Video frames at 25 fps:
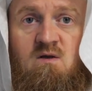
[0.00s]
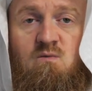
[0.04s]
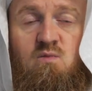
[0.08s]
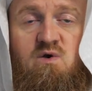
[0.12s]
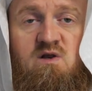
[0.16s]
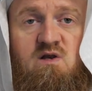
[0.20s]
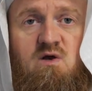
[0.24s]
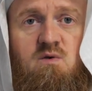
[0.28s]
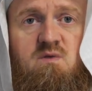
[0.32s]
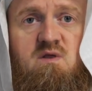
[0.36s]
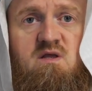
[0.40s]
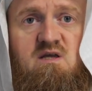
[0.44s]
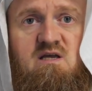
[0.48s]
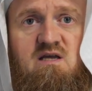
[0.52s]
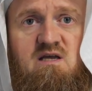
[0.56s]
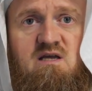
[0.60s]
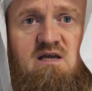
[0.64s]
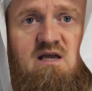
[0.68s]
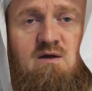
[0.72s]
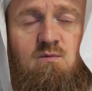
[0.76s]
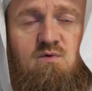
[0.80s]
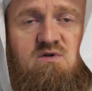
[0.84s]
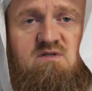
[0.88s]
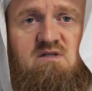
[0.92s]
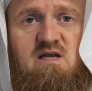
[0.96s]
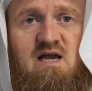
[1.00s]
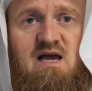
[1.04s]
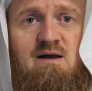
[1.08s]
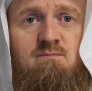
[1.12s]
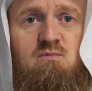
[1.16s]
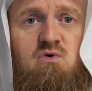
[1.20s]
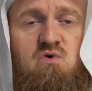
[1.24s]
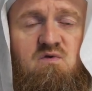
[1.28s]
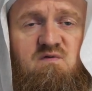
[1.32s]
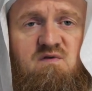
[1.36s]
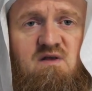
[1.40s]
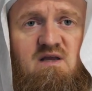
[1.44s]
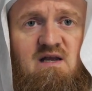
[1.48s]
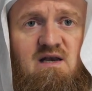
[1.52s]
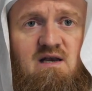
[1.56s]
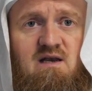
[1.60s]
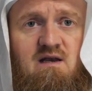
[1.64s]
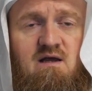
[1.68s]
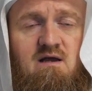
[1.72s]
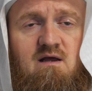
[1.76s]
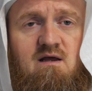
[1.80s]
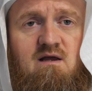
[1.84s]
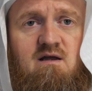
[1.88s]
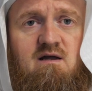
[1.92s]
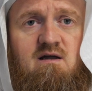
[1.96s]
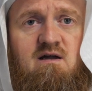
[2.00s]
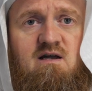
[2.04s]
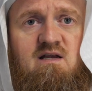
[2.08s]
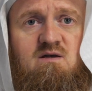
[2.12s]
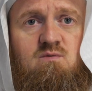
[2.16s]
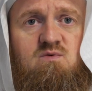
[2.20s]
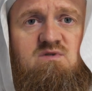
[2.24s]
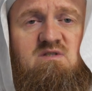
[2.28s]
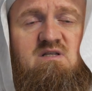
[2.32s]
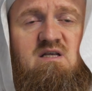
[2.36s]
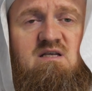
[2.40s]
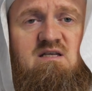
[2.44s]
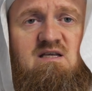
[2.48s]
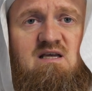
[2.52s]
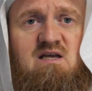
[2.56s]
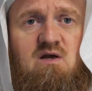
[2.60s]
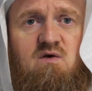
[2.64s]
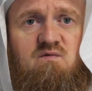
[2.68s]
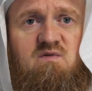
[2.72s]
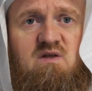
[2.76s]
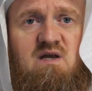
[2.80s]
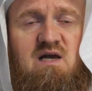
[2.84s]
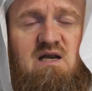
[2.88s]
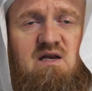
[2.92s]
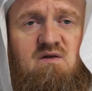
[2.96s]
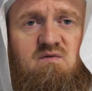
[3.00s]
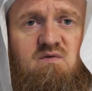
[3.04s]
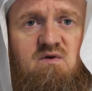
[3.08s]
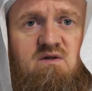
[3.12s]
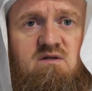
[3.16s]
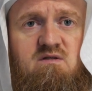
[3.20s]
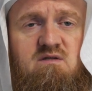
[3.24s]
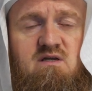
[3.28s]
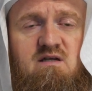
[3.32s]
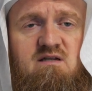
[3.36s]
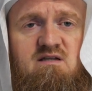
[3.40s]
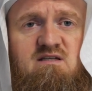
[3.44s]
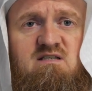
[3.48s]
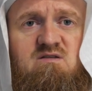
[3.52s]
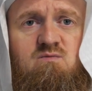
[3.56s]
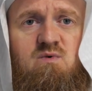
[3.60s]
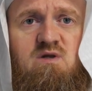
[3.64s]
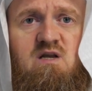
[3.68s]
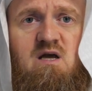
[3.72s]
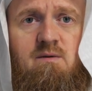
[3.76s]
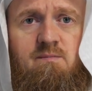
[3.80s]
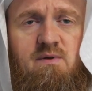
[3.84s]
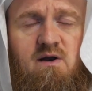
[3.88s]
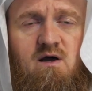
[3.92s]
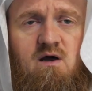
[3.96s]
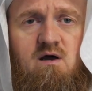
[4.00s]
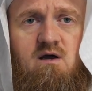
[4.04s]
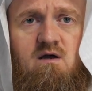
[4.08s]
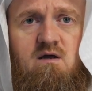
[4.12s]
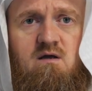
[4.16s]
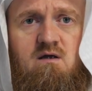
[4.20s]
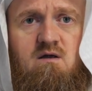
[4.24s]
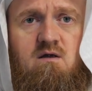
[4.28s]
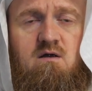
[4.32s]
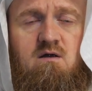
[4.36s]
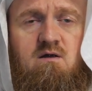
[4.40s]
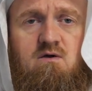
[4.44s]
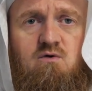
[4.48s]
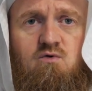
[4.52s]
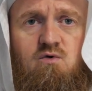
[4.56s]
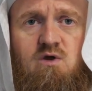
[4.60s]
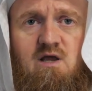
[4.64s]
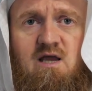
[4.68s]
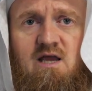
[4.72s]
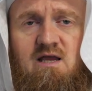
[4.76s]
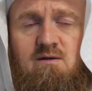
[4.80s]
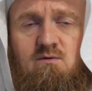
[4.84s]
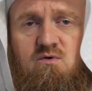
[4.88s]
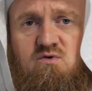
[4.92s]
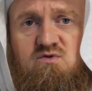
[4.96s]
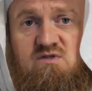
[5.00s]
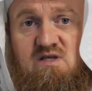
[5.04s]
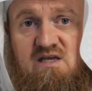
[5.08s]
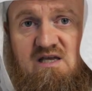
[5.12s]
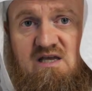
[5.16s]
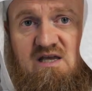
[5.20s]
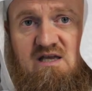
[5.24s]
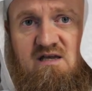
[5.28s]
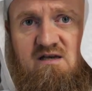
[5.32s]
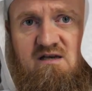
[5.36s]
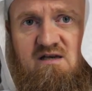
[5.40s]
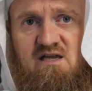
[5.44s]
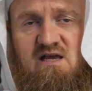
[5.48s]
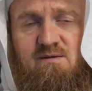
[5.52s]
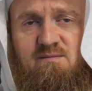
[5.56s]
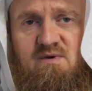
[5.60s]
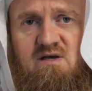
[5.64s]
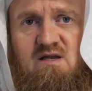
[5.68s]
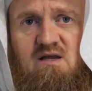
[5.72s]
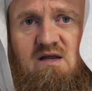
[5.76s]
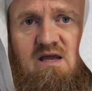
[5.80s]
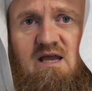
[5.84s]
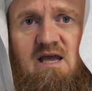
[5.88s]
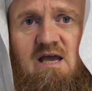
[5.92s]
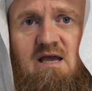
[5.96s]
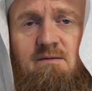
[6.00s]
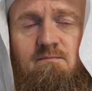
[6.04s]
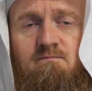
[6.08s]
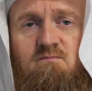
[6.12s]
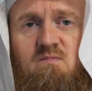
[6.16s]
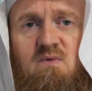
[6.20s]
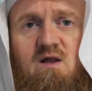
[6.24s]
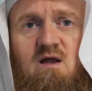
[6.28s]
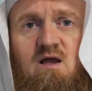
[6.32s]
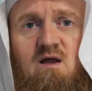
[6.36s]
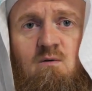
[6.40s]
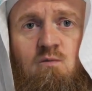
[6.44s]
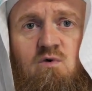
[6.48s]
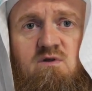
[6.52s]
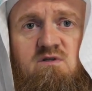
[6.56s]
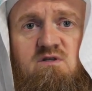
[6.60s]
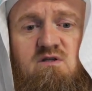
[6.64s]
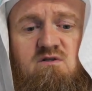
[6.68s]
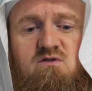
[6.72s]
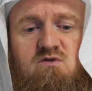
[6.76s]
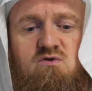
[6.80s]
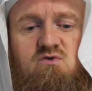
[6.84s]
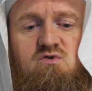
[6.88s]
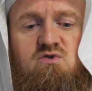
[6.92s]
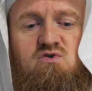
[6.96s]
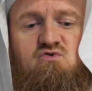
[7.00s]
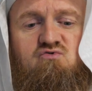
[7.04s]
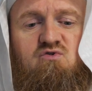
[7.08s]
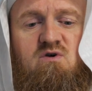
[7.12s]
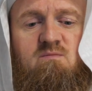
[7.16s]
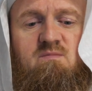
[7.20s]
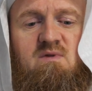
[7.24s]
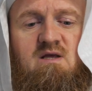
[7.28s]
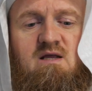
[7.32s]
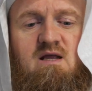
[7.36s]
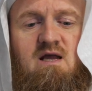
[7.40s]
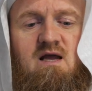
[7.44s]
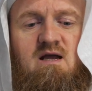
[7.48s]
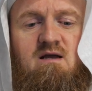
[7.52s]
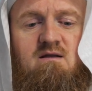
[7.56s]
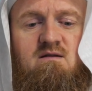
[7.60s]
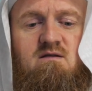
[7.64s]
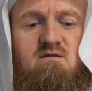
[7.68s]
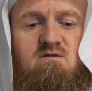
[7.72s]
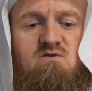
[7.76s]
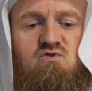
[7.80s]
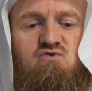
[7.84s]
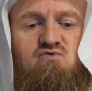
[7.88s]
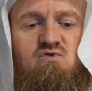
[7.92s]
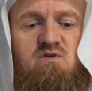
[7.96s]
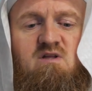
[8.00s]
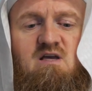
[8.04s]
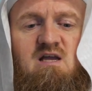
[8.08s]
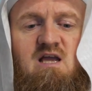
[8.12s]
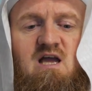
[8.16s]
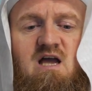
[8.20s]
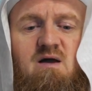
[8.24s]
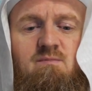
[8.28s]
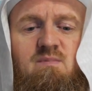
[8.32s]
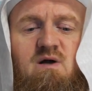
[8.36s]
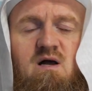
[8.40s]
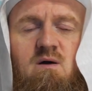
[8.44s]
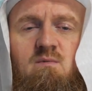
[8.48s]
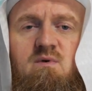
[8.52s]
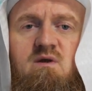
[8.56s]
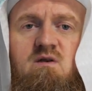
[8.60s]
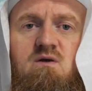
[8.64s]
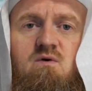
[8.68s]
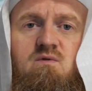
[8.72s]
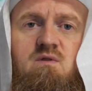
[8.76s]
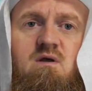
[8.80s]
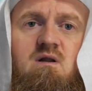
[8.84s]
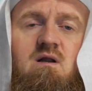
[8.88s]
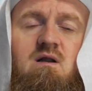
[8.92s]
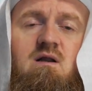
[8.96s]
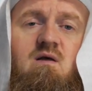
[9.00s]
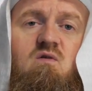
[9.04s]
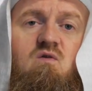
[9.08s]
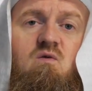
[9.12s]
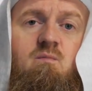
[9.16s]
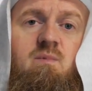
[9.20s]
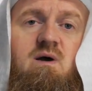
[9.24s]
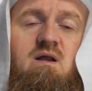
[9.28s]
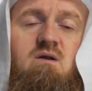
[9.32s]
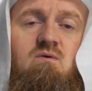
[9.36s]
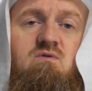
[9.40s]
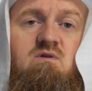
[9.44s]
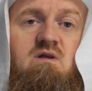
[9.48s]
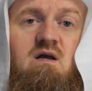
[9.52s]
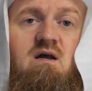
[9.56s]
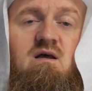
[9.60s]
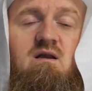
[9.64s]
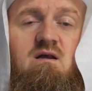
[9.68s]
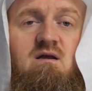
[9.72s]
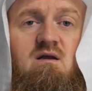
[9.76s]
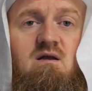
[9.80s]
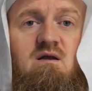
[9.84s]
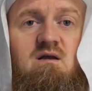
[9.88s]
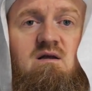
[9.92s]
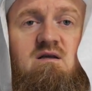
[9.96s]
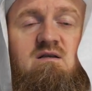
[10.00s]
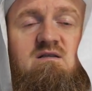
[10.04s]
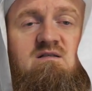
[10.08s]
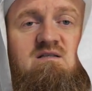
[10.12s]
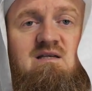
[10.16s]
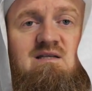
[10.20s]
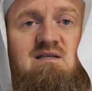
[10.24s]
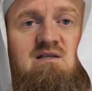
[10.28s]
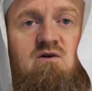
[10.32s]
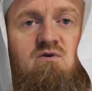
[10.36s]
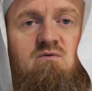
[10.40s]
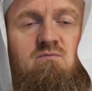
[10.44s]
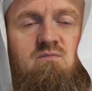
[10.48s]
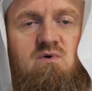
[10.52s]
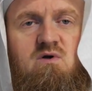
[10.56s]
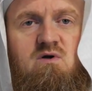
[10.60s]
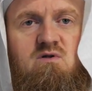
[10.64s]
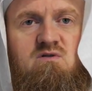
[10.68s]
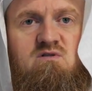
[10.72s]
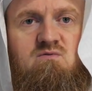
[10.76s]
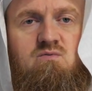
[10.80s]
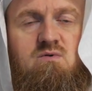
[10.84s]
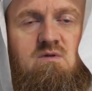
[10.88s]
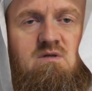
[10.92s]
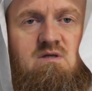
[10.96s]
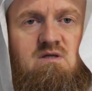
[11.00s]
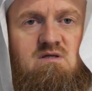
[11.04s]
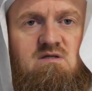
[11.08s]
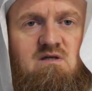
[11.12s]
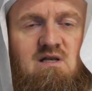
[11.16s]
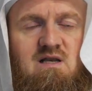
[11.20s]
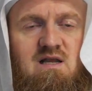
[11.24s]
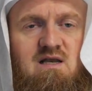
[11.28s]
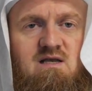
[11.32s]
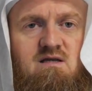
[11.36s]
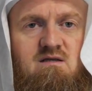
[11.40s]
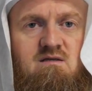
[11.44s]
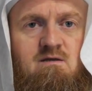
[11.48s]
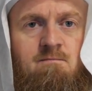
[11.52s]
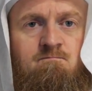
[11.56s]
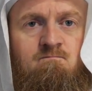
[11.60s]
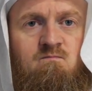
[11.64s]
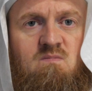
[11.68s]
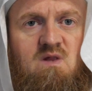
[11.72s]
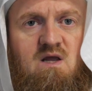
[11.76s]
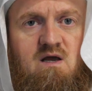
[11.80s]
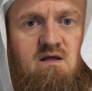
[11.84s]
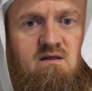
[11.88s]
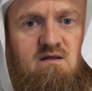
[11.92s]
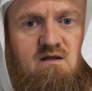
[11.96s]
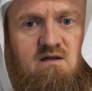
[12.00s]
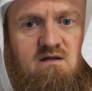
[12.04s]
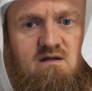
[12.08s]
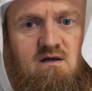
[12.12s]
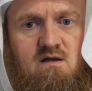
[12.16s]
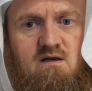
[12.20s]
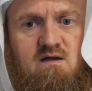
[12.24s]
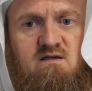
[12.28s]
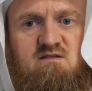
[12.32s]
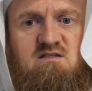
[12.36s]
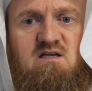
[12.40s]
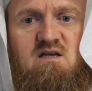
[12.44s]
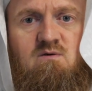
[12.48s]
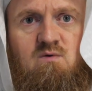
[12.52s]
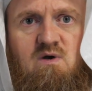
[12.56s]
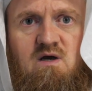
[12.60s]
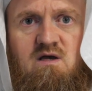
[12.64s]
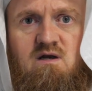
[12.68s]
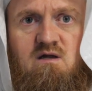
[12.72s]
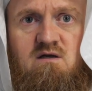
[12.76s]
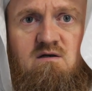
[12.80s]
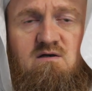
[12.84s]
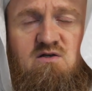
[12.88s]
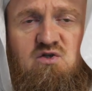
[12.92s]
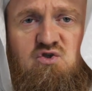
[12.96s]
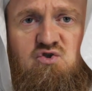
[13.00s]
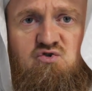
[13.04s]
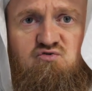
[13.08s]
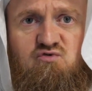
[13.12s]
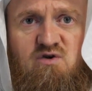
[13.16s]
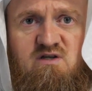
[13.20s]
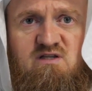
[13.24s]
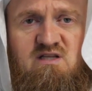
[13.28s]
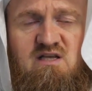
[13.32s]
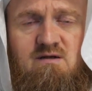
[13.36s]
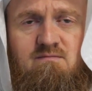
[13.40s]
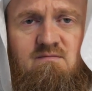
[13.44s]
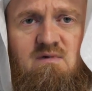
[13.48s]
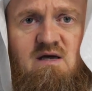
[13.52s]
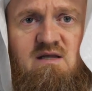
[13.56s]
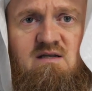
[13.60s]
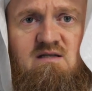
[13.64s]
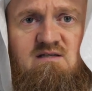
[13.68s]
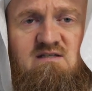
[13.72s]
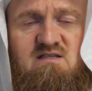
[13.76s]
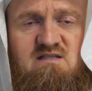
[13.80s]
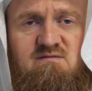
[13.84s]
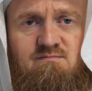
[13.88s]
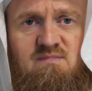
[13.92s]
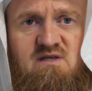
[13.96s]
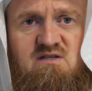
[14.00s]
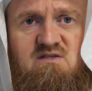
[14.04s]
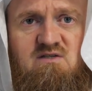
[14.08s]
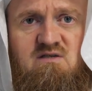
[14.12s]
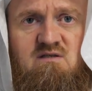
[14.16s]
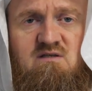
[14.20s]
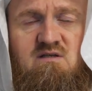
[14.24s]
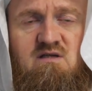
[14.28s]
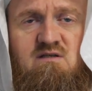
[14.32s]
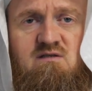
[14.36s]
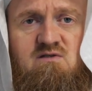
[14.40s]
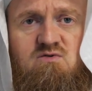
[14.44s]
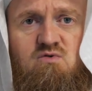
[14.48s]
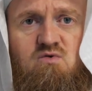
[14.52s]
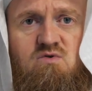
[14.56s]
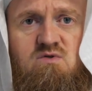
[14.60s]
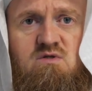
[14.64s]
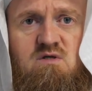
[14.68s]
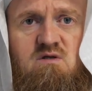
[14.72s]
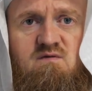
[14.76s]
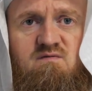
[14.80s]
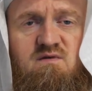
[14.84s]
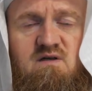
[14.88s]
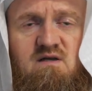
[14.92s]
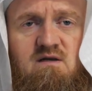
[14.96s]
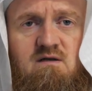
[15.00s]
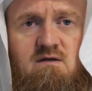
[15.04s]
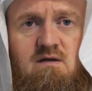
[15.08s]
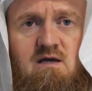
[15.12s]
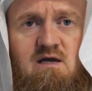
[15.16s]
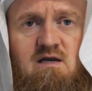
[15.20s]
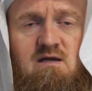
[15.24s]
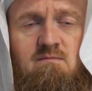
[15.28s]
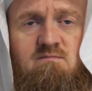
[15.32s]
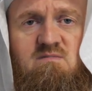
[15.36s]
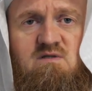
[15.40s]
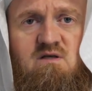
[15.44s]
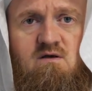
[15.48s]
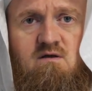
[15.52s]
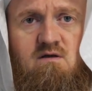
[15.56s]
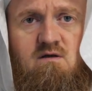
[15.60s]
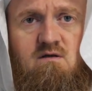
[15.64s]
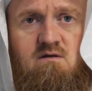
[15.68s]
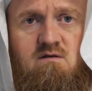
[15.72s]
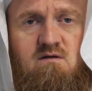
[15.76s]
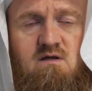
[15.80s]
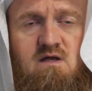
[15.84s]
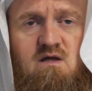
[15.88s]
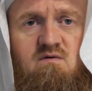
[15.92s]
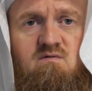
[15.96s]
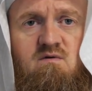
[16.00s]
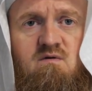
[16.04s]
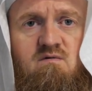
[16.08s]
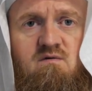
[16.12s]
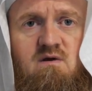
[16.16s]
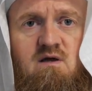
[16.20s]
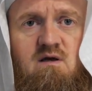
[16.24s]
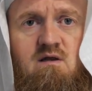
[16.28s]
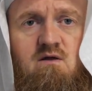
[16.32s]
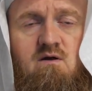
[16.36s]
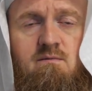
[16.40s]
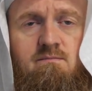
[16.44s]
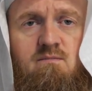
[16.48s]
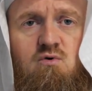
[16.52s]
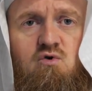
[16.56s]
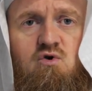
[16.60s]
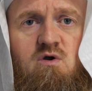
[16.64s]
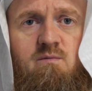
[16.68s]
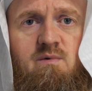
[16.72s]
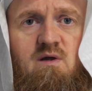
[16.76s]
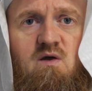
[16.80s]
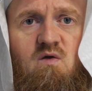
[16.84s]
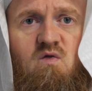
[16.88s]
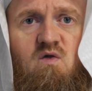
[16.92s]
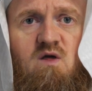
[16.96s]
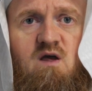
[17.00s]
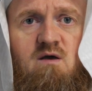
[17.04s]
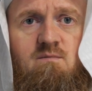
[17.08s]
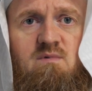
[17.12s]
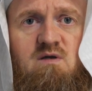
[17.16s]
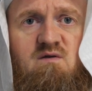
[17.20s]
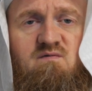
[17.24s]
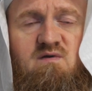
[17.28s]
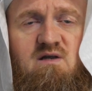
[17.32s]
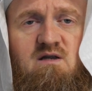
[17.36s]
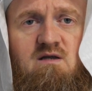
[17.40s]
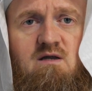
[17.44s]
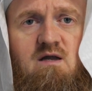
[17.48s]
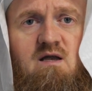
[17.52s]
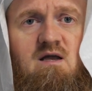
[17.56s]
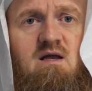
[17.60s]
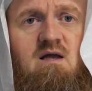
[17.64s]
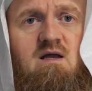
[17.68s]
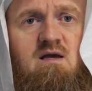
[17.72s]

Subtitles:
We know the year, it was the Amul Fil, it was the year of the elephant. And this is when Abraha, who was a king in Yemen, he came and wanted to destroy the Kaaba. And we know that Allah subhanahu wa ta'ala sent down birds with this clay, and then Allah jalla wa ala destroyed them. And this is mentioned in Surah Al-Fil, "Alam tara kayfa fa'ala rabbuka bi ashabi al-fil."